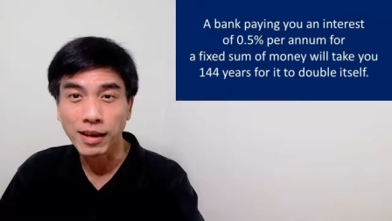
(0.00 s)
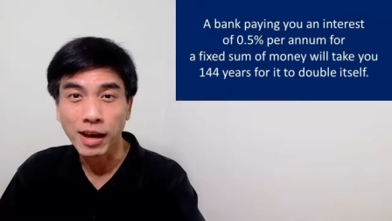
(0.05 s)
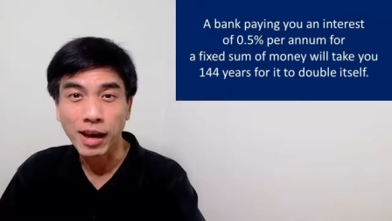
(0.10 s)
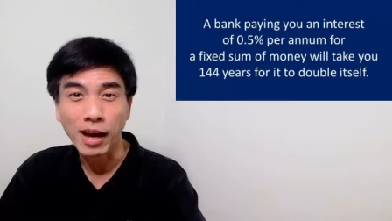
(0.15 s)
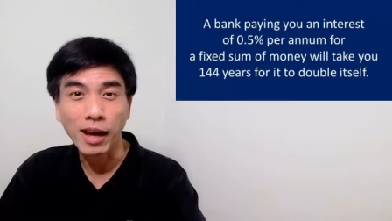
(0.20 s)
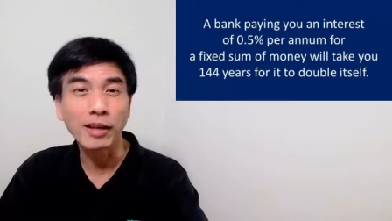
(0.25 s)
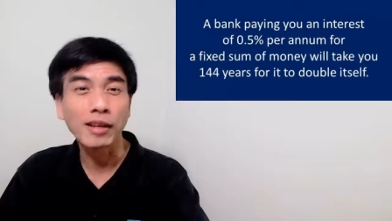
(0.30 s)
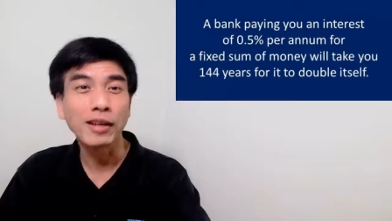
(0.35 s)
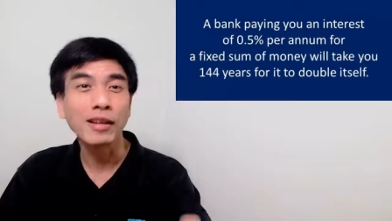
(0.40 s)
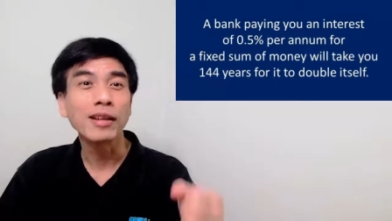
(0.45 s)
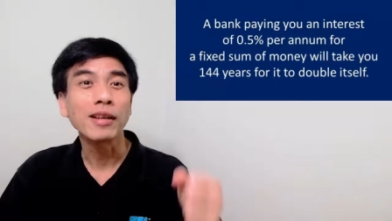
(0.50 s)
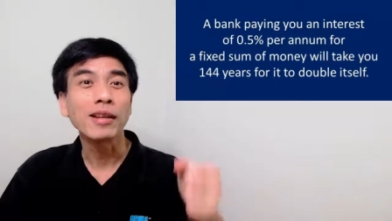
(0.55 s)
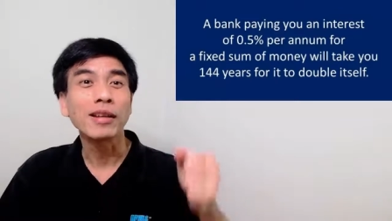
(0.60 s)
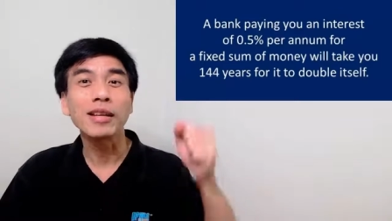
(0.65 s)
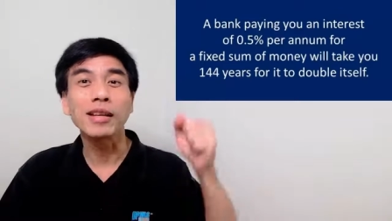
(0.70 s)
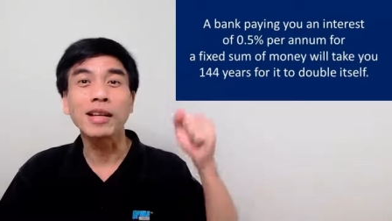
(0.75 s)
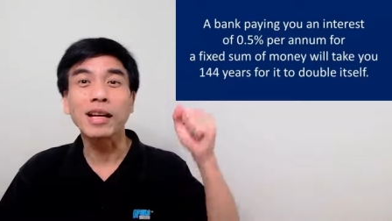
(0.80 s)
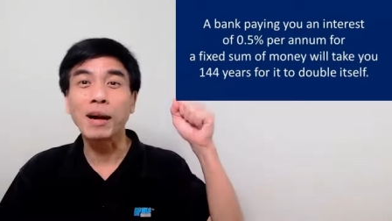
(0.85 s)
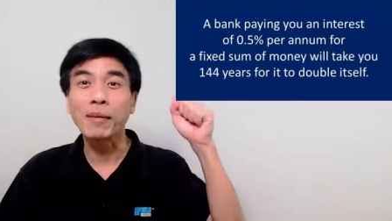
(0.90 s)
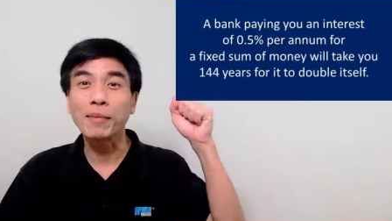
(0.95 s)
and
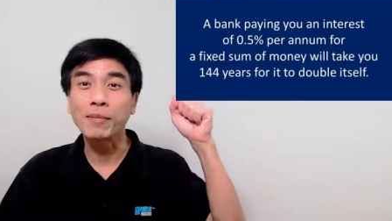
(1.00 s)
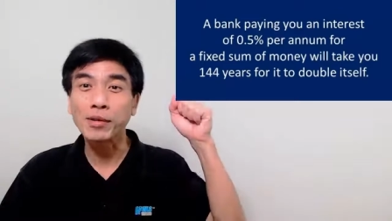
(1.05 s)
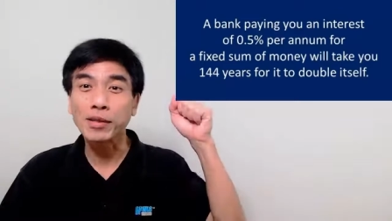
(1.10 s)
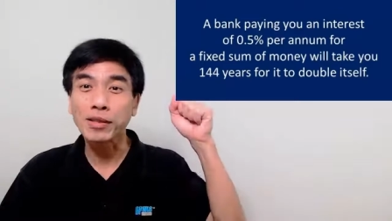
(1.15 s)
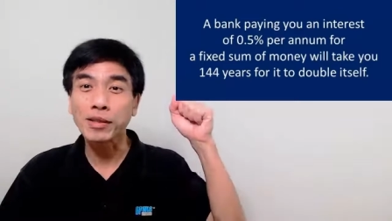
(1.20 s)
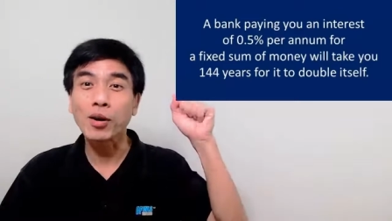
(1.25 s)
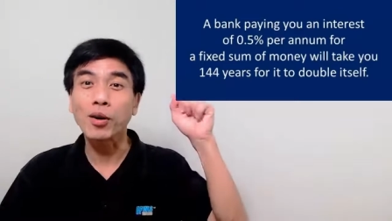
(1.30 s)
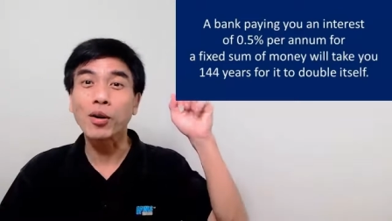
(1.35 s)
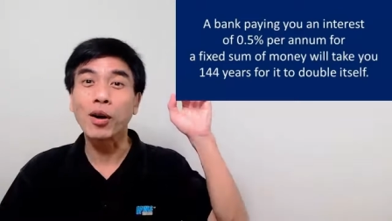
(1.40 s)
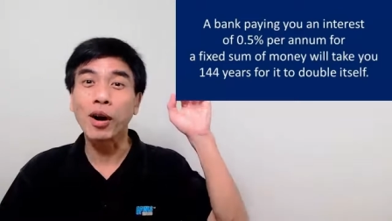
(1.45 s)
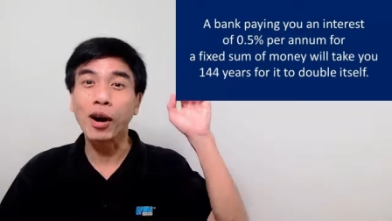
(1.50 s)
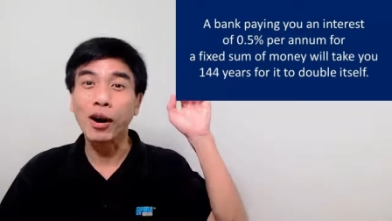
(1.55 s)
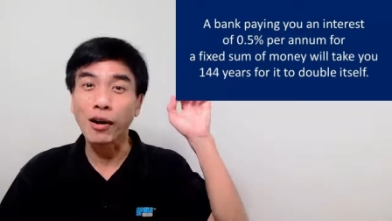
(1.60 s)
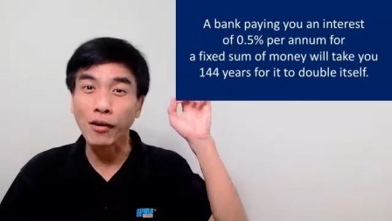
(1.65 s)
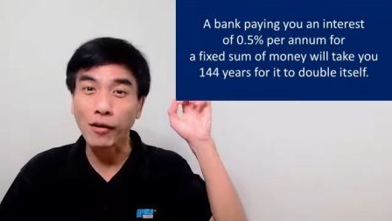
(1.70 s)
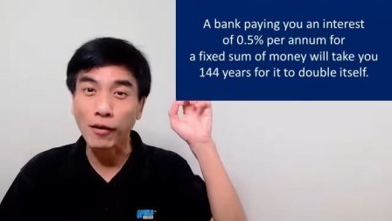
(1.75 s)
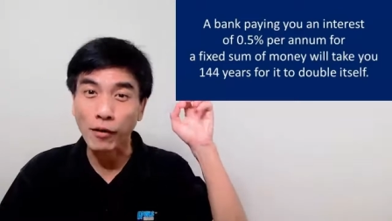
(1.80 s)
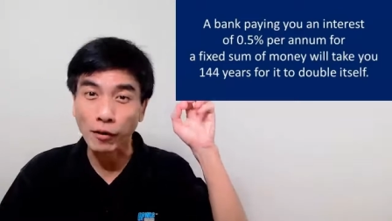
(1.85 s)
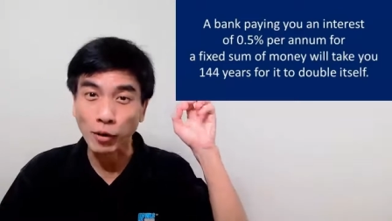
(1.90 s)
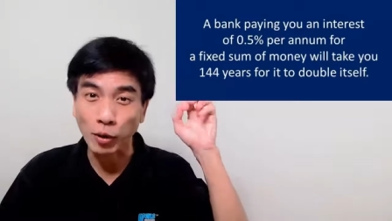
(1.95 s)
he comes
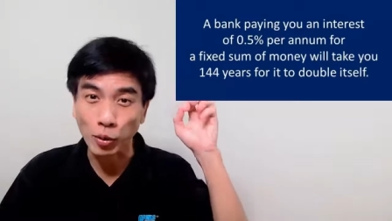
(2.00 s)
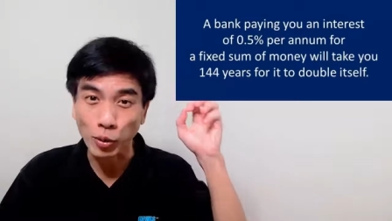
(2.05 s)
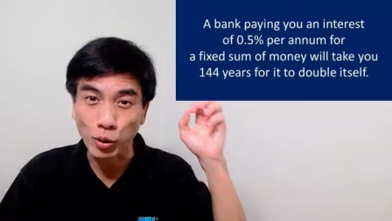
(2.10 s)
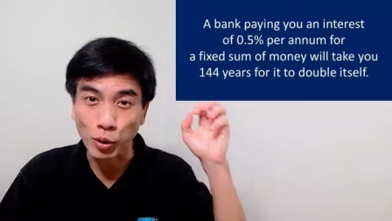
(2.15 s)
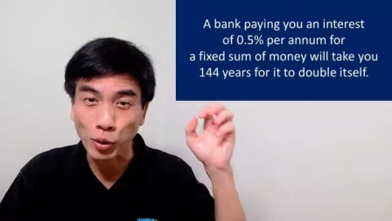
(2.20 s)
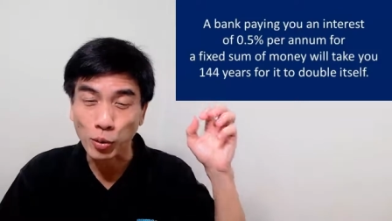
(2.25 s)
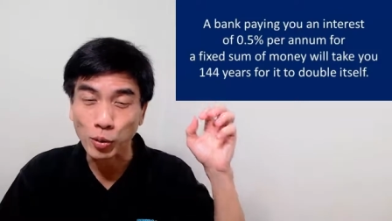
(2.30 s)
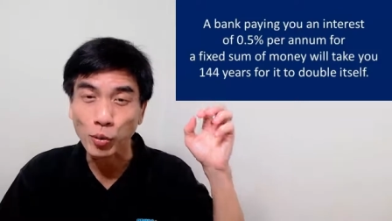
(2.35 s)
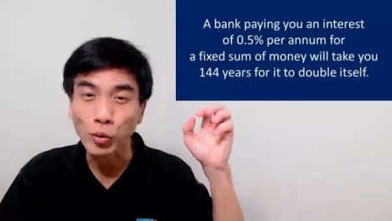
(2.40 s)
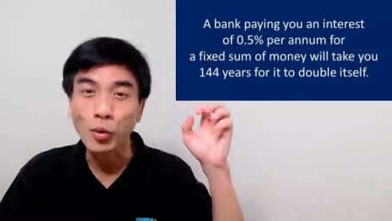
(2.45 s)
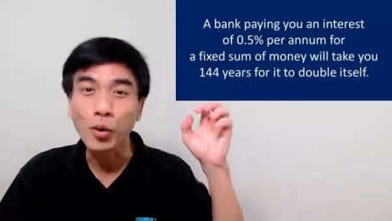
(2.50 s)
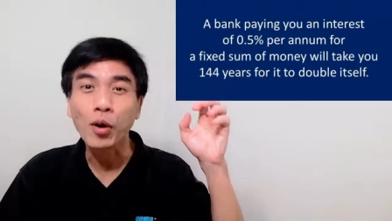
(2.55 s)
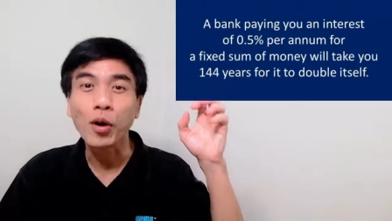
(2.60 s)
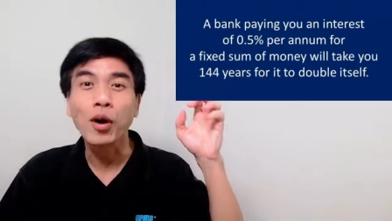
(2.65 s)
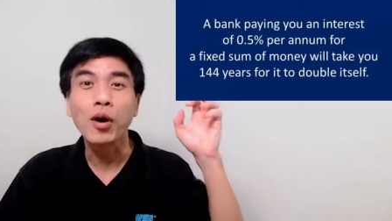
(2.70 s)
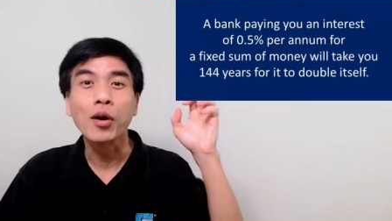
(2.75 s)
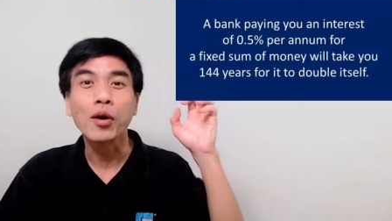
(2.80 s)
to you